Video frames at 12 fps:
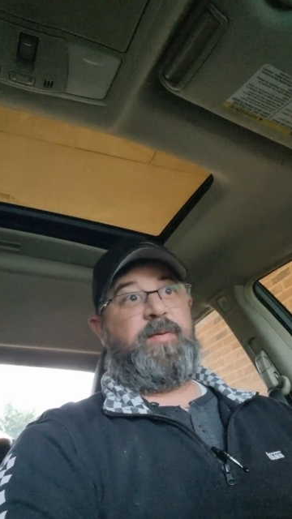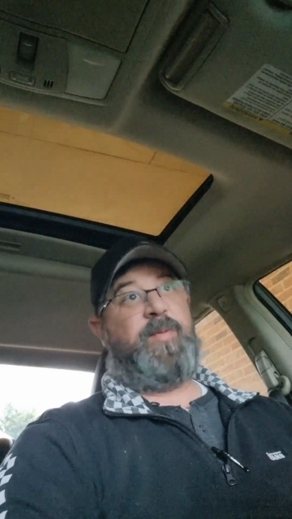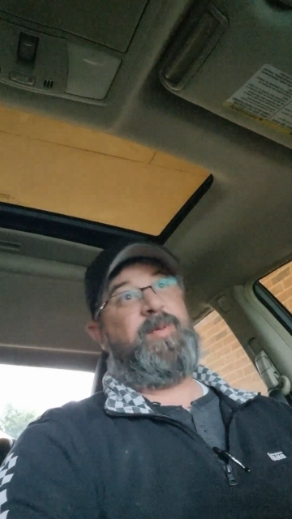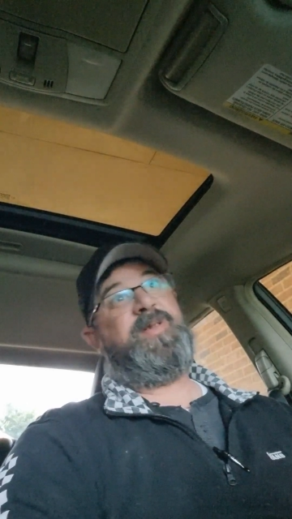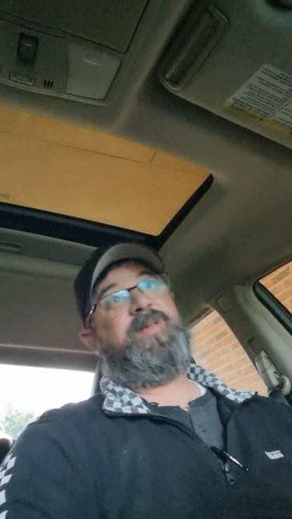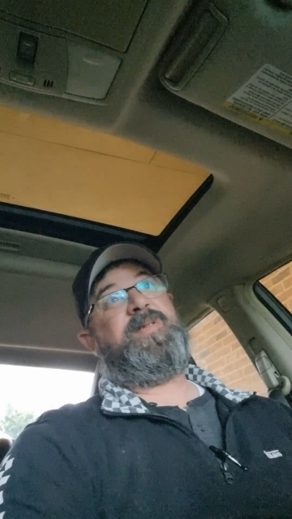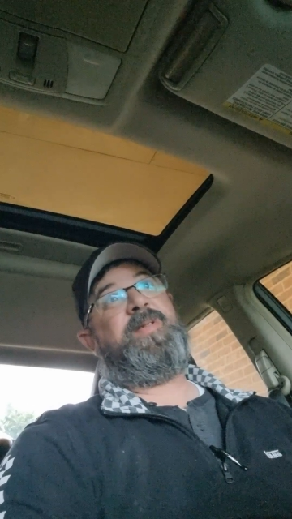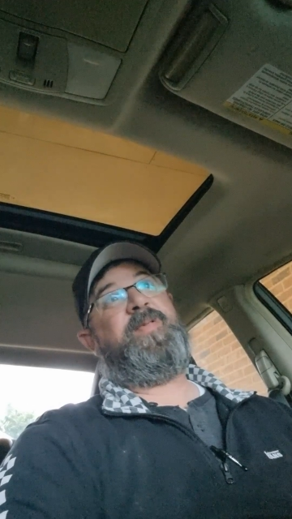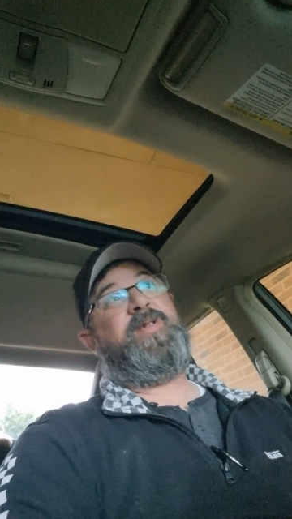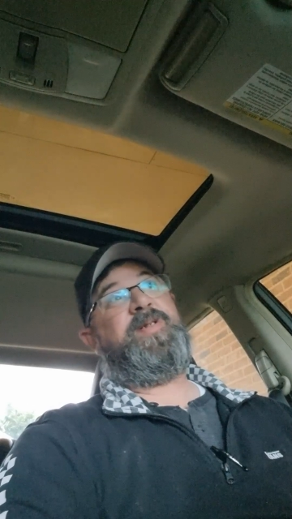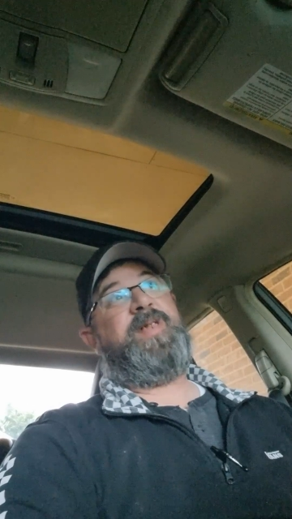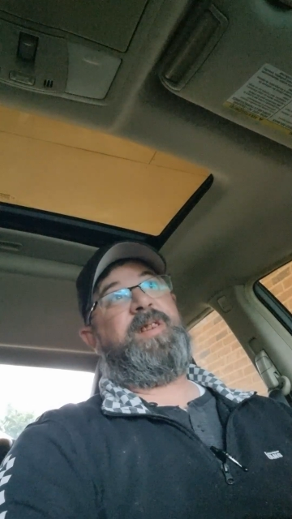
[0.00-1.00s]
door, which is the
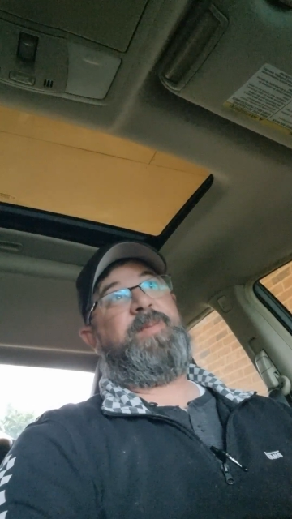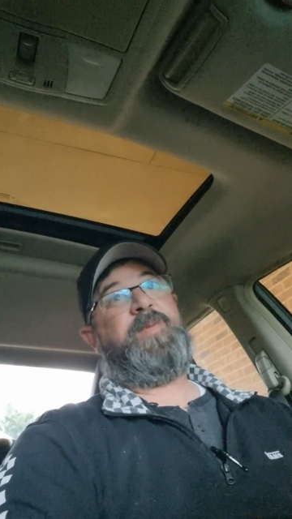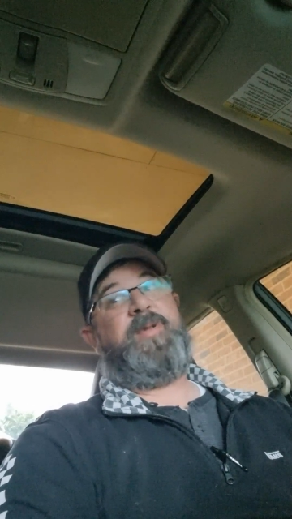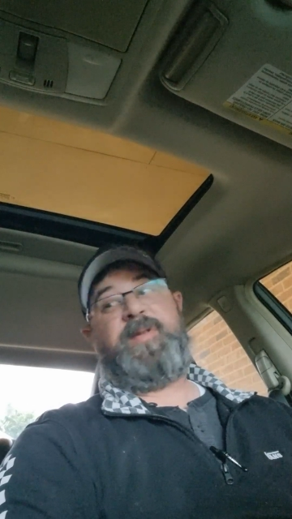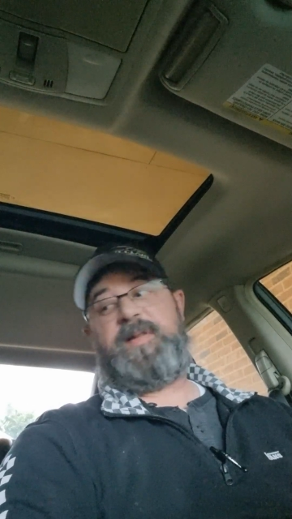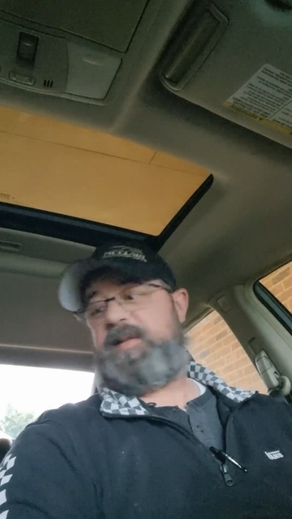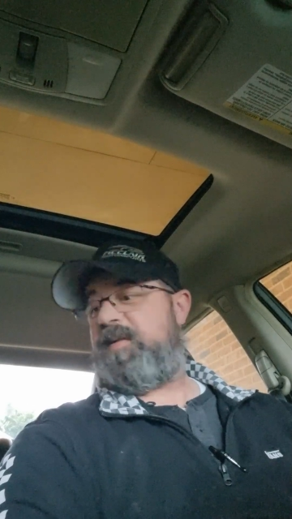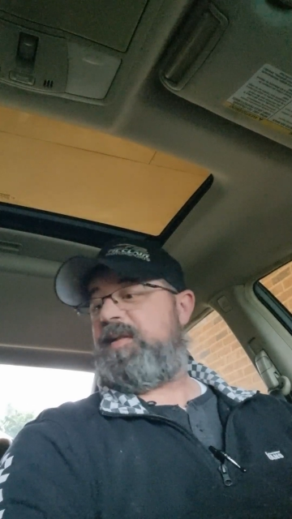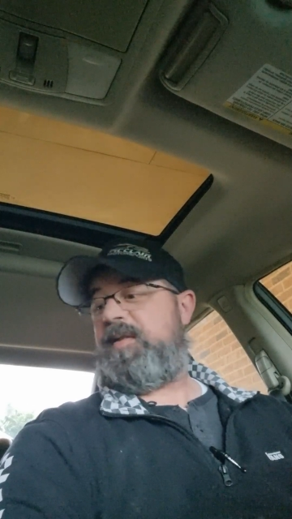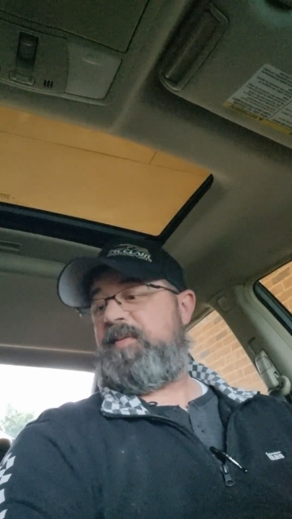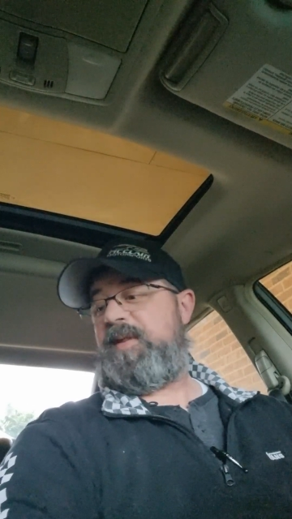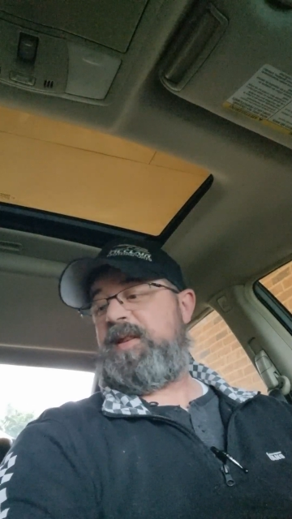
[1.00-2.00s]
first thing I'm doing since
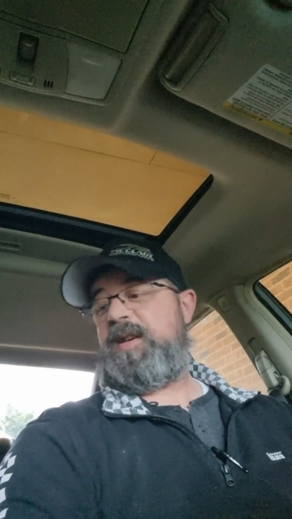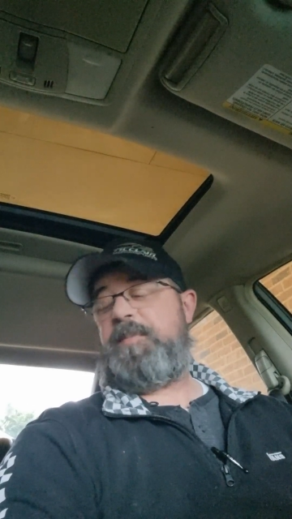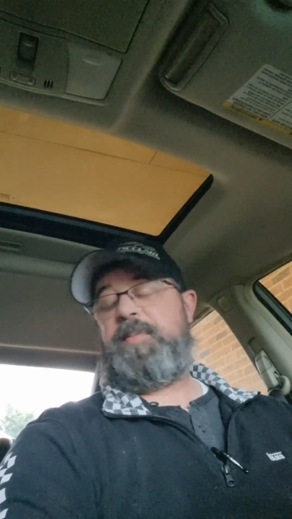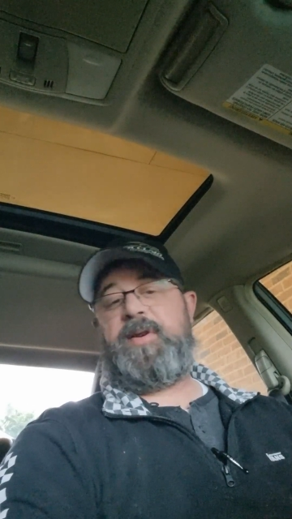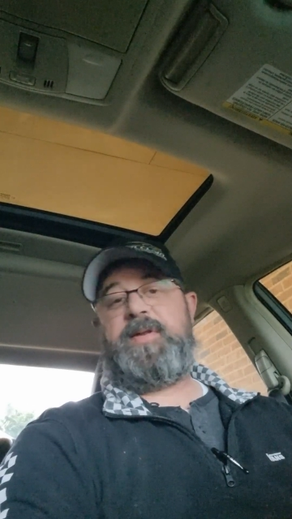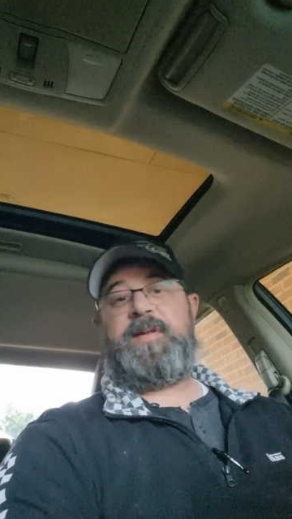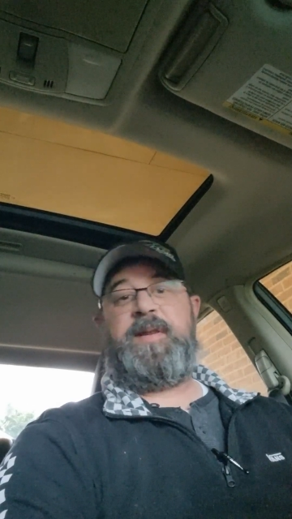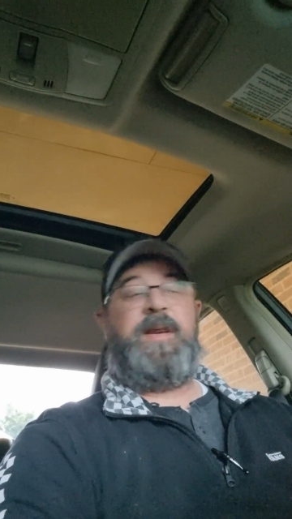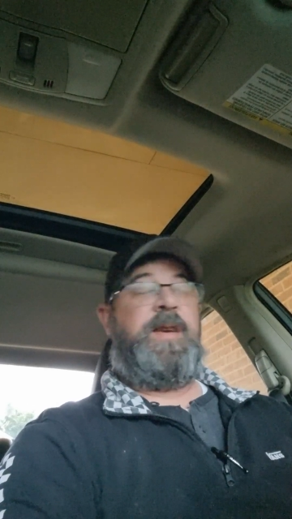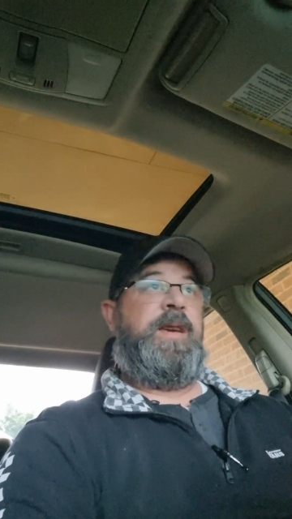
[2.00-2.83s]
I finally got parts.